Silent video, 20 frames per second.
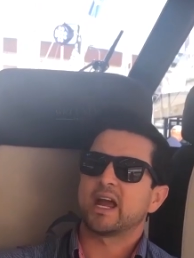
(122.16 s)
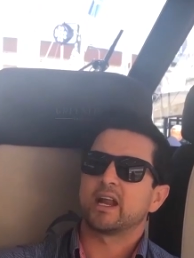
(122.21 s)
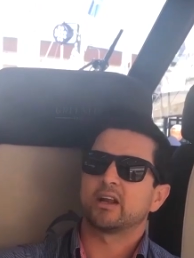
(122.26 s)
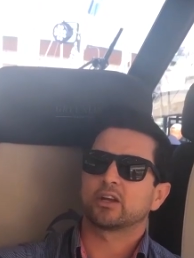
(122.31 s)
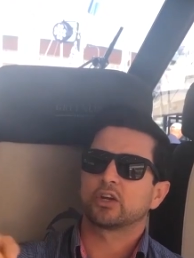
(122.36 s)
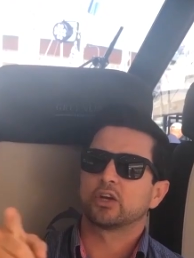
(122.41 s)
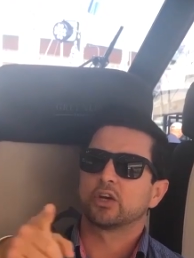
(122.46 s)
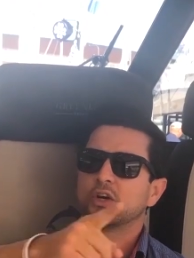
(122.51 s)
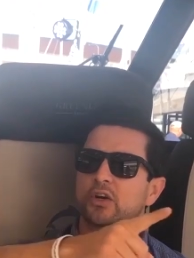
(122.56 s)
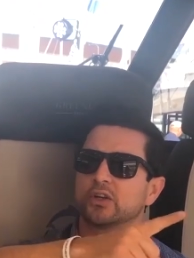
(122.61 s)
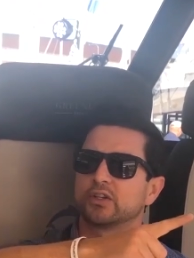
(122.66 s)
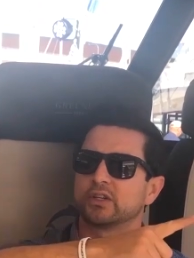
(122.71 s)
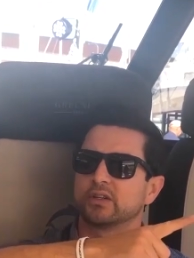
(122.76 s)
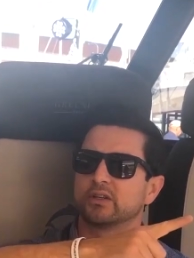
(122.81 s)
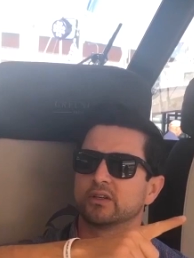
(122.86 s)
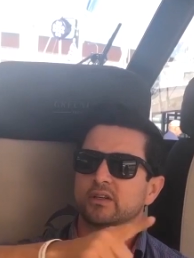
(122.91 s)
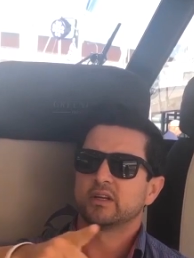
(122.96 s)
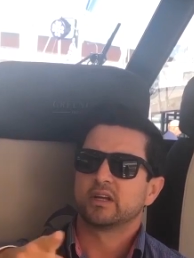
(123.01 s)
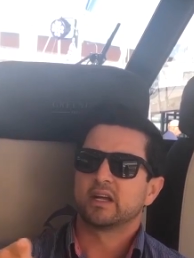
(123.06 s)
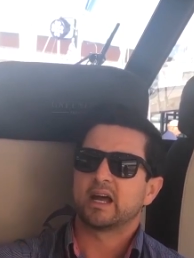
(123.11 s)
and a
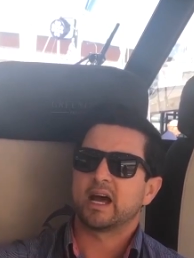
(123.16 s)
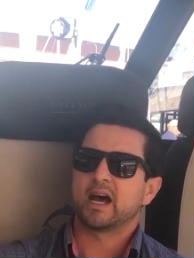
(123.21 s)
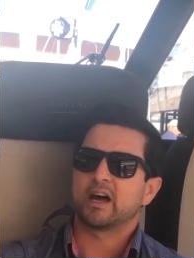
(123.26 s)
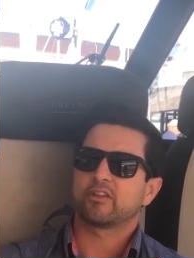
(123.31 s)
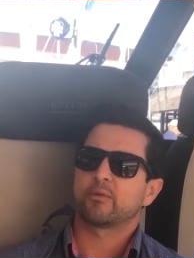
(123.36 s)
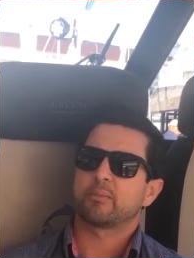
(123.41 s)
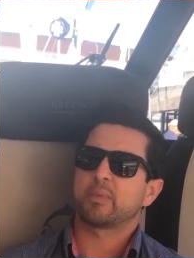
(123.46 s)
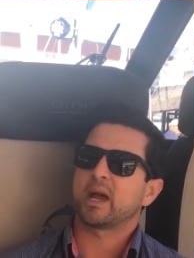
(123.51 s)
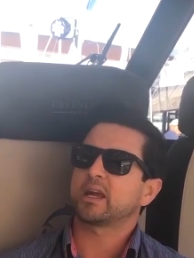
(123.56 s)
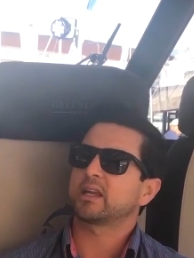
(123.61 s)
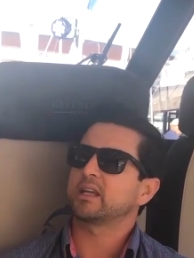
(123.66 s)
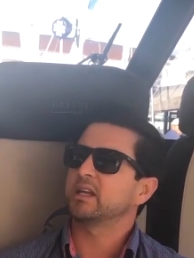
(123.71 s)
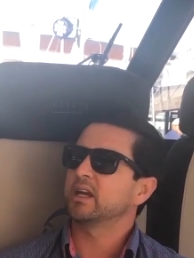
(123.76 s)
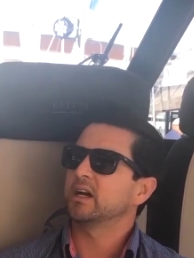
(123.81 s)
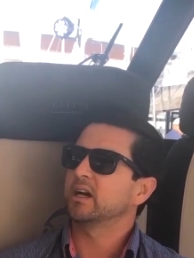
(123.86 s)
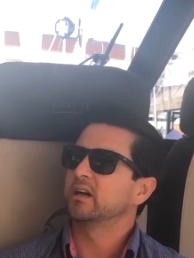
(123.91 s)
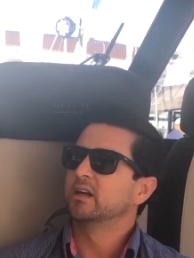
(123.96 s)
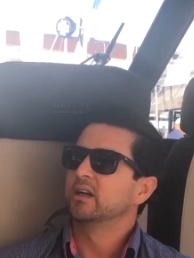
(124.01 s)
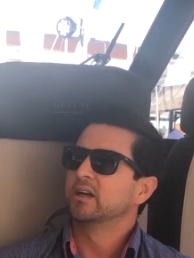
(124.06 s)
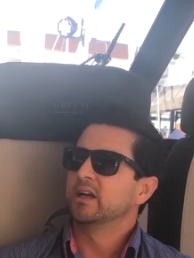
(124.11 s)
curtain out the back
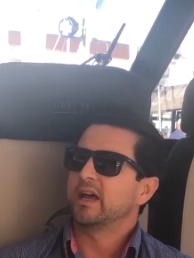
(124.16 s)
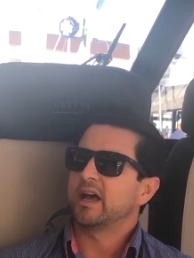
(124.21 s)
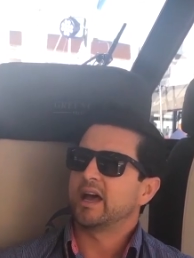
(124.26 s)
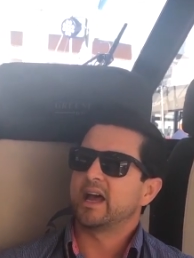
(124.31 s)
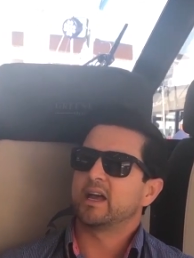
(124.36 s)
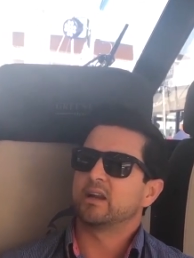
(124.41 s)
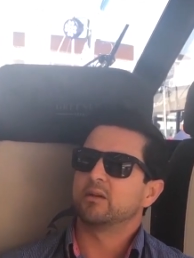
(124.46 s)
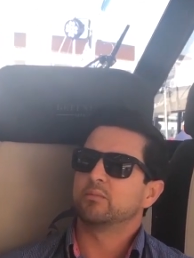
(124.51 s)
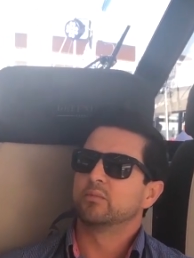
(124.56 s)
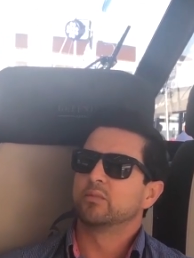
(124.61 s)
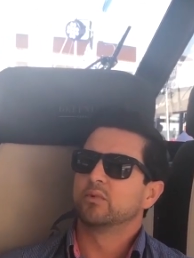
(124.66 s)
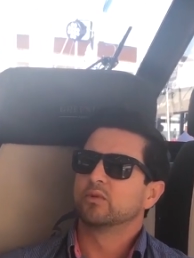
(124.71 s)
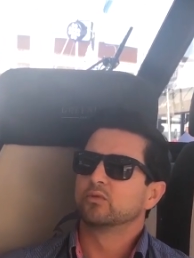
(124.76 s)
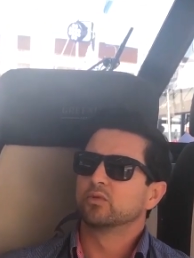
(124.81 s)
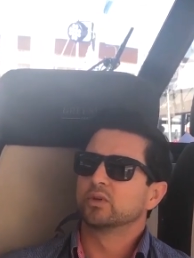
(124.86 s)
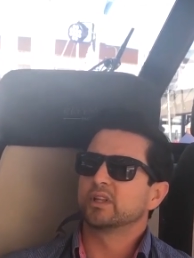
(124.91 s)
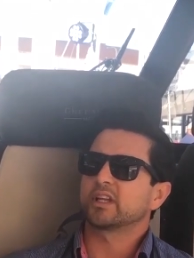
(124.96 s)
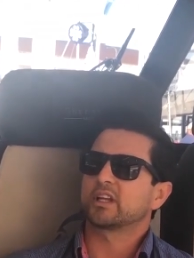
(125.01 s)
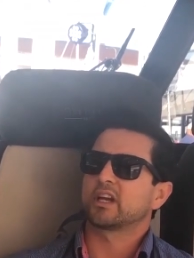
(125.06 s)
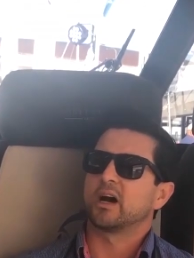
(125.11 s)
here, and
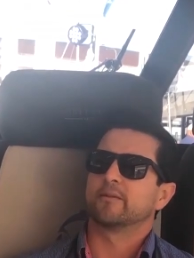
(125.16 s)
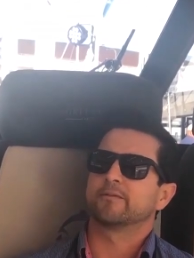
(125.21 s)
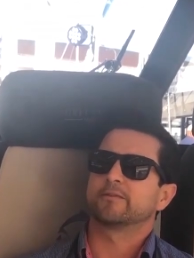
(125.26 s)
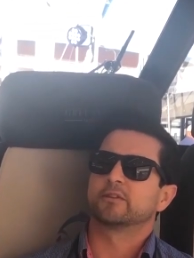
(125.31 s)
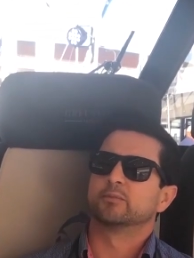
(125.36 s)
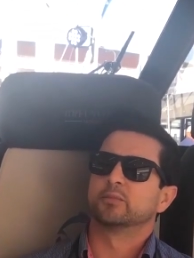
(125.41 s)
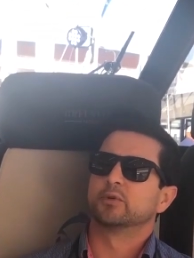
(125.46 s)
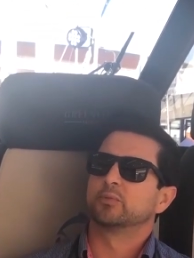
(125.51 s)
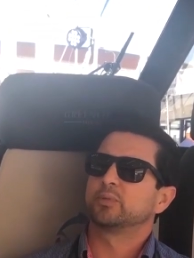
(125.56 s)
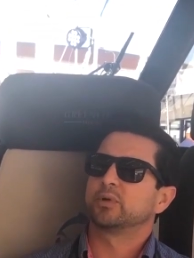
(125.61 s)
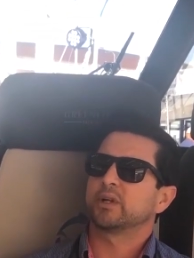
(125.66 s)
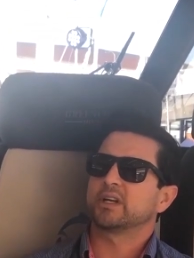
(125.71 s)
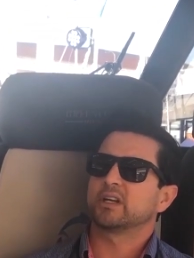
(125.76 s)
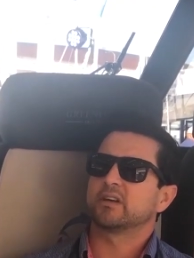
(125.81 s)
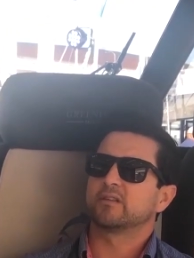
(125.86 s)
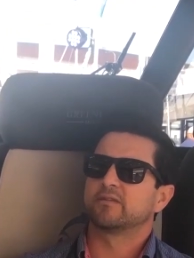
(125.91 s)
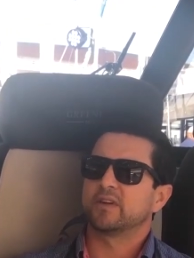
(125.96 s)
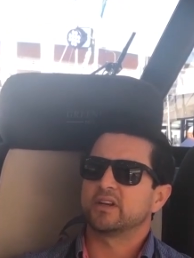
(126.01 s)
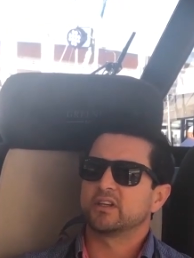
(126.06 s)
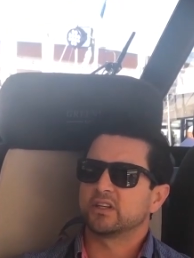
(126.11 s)
really comfortable, plenty
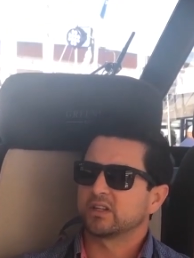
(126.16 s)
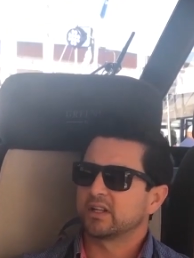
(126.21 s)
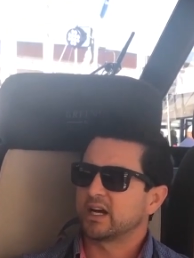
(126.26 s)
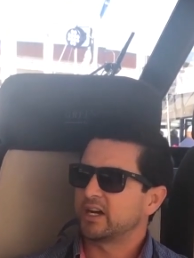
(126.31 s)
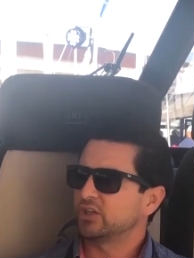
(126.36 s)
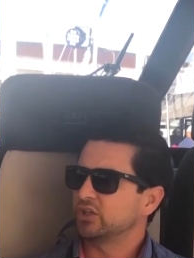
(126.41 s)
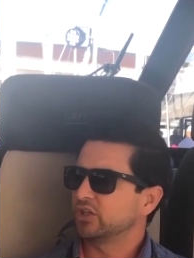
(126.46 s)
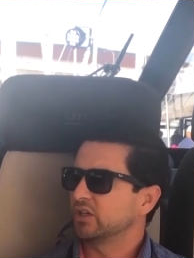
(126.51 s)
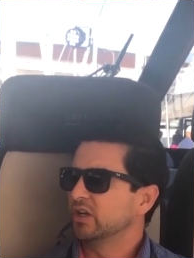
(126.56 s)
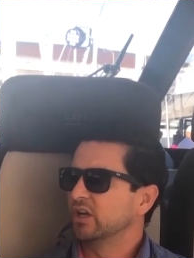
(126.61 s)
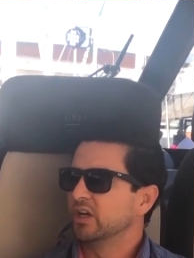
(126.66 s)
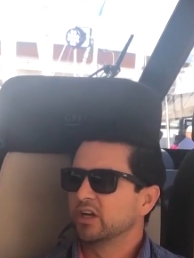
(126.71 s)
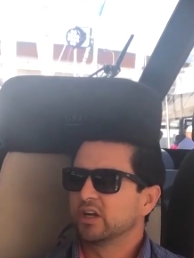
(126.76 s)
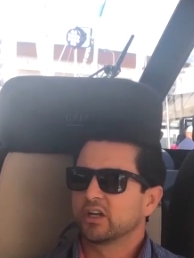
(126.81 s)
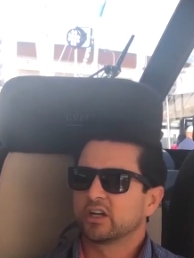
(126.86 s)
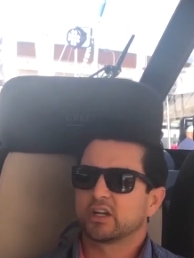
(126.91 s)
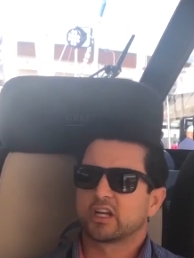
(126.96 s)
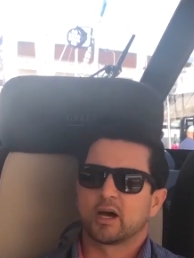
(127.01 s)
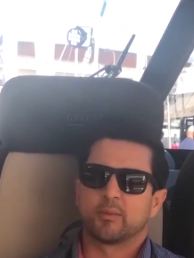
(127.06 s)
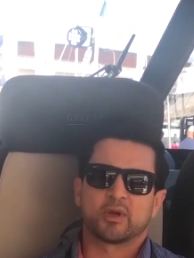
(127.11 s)
of ventilation
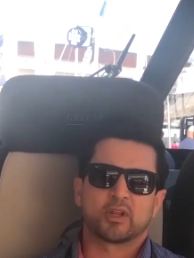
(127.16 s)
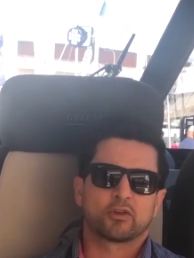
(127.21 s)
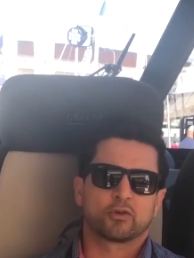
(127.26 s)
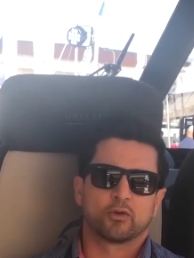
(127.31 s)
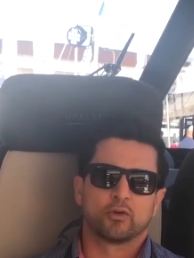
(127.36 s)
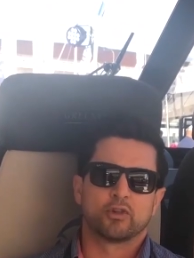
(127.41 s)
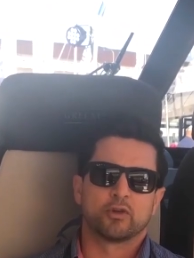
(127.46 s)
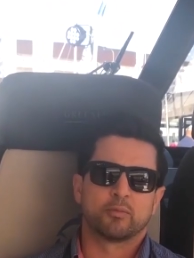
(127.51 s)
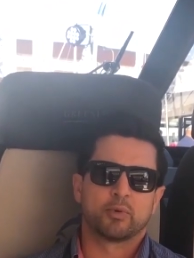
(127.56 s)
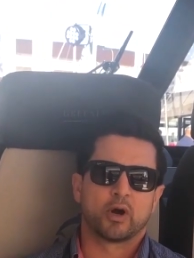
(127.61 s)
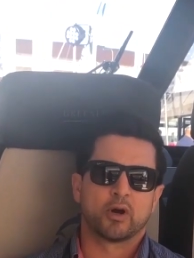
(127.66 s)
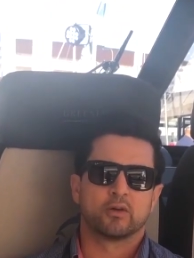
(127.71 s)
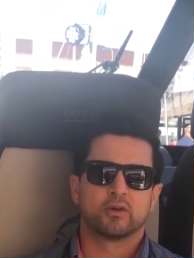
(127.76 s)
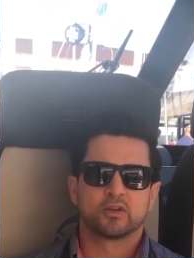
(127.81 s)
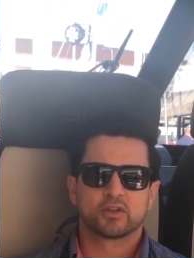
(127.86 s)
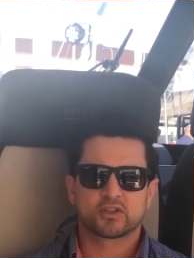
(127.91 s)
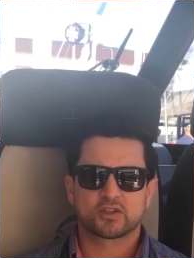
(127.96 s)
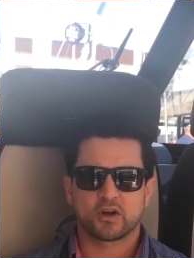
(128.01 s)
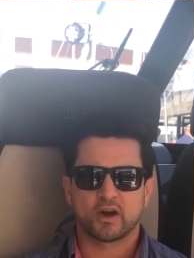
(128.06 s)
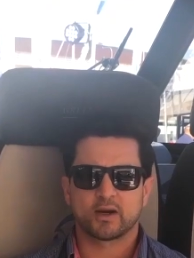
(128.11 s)
coming through the boat,
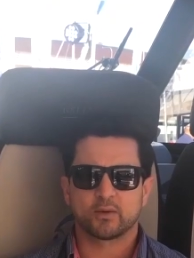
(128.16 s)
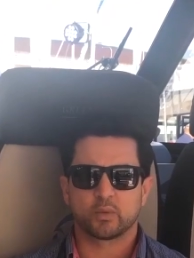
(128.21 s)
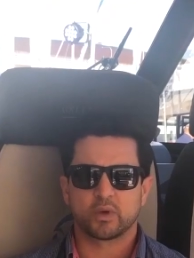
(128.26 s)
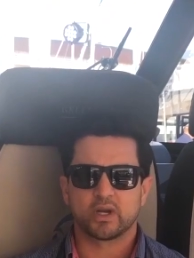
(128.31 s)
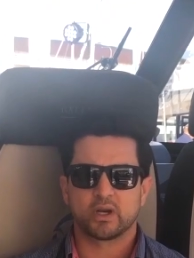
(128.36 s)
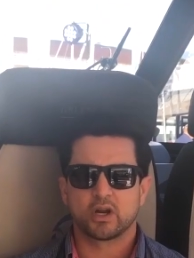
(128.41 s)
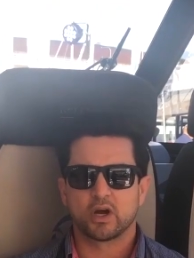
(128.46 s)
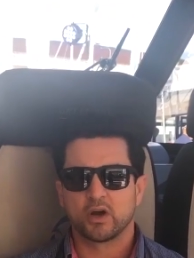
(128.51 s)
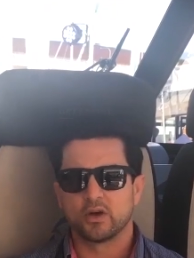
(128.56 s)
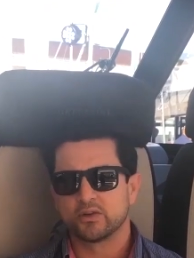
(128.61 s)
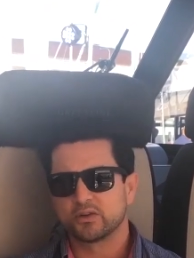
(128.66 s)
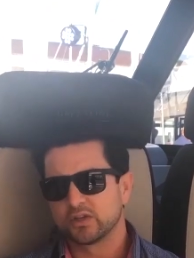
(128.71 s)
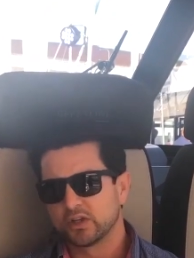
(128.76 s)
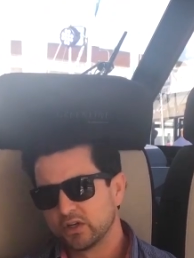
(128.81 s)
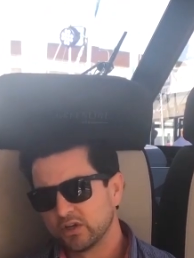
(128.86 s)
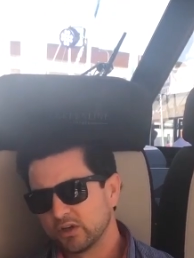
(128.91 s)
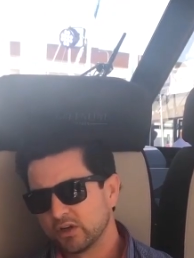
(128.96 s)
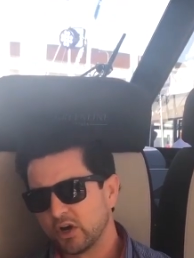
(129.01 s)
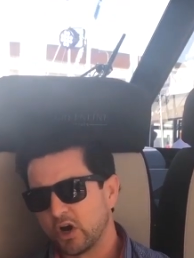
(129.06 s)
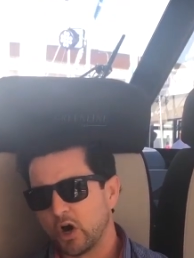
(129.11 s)
side windows,
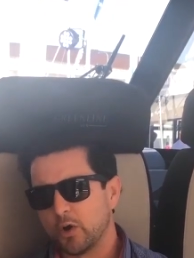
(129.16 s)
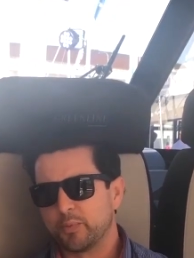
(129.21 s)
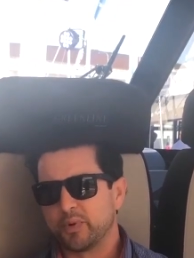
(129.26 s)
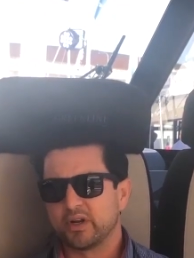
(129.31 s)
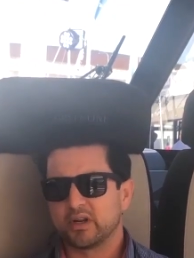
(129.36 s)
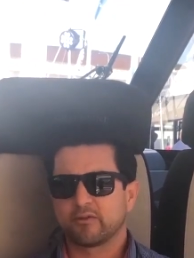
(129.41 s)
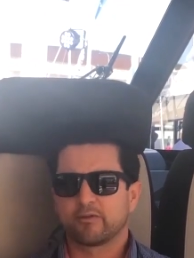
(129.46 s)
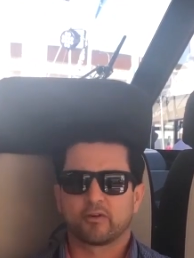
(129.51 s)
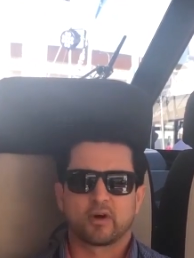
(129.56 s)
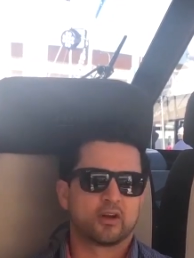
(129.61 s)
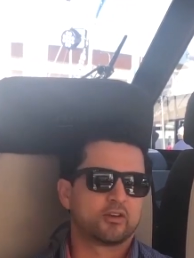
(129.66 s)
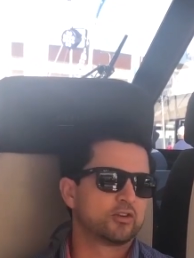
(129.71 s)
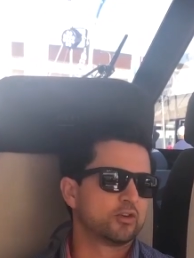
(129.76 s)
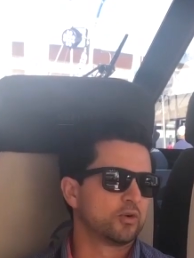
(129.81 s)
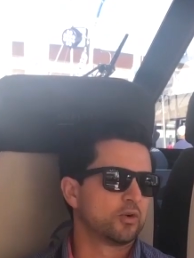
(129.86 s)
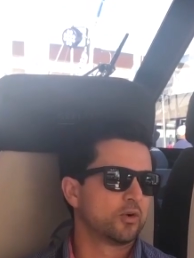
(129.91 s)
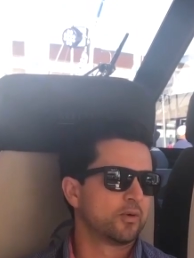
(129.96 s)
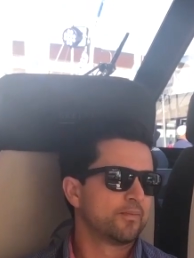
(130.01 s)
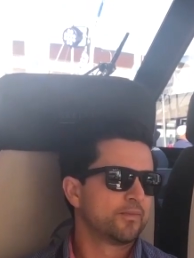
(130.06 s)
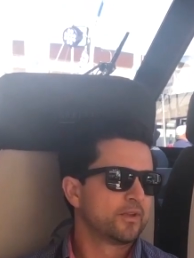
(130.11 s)
opening front door.